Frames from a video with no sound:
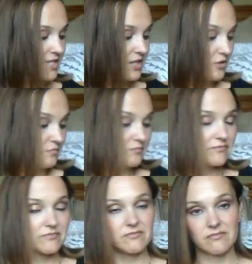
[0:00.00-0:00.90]
so
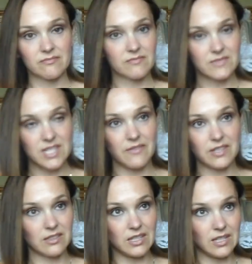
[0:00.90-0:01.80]

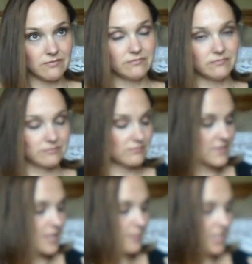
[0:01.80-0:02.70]
definitely
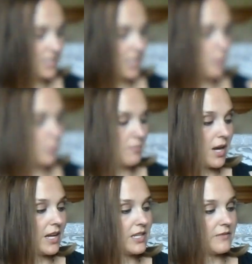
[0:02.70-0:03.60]
something to keep in
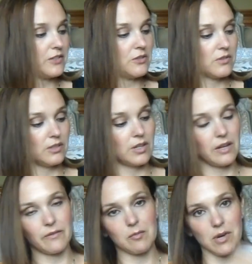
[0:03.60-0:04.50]
mind if you are
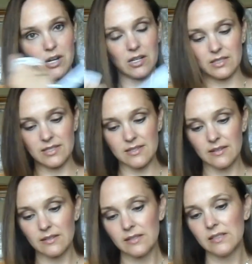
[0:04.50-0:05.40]
looking for bargains.
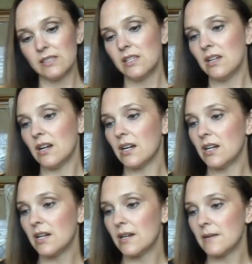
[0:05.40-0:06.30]

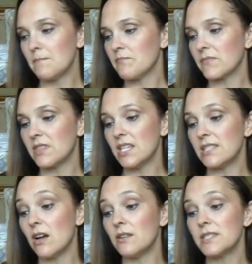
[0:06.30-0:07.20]
Um,
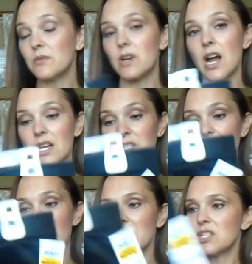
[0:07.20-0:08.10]
these also are
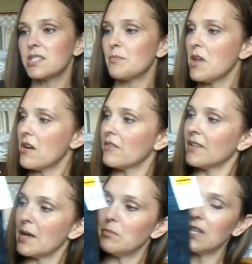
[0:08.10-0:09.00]
Oshkosh. It's a pair of like